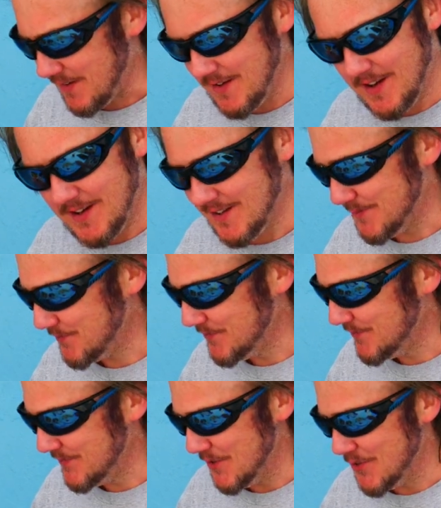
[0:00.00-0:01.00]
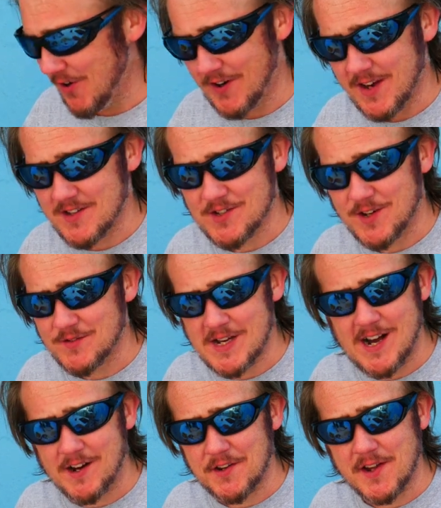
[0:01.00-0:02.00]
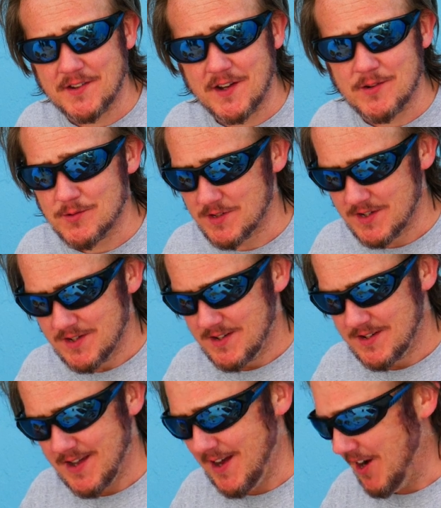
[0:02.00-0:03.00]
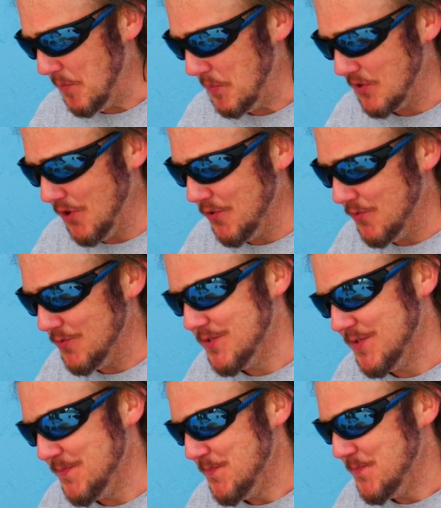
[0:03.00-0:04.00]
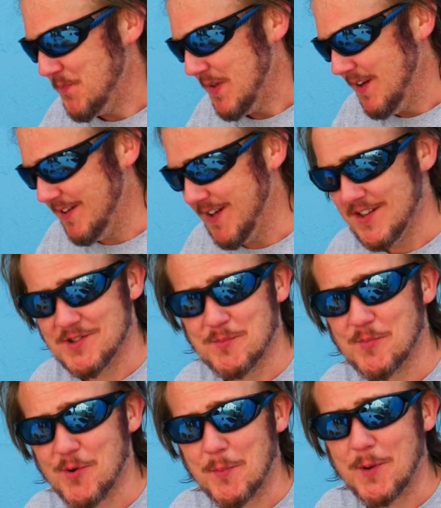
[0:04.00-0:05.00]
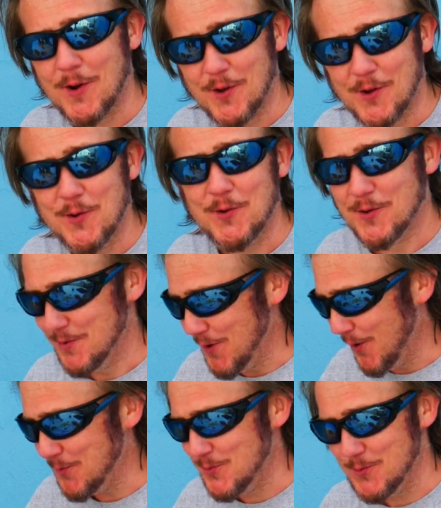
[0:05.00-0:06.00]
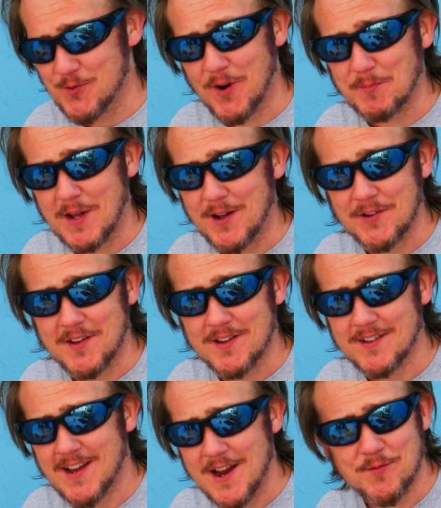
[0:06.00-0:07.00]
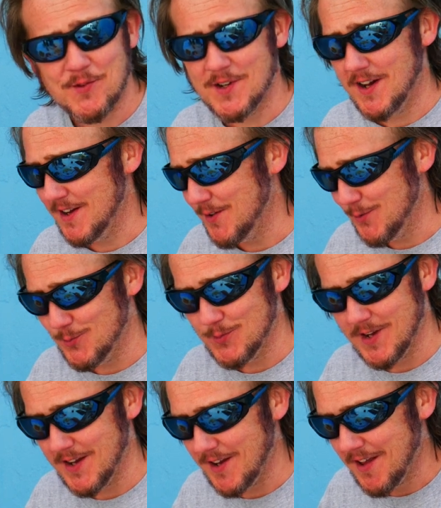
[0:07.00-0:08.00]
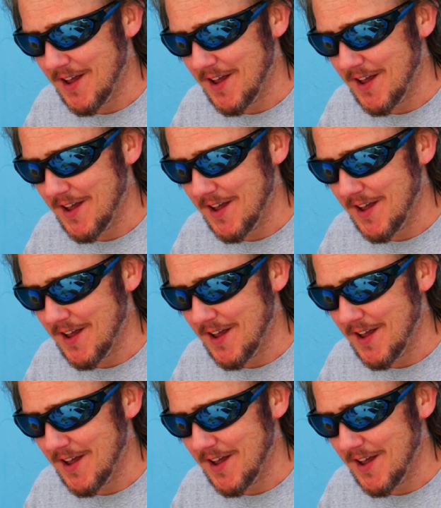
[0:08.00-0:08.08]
Uh, you've got to get yourselves out of Nando's, get out of McDonald's, and get some proper good local grub down here every day, all day.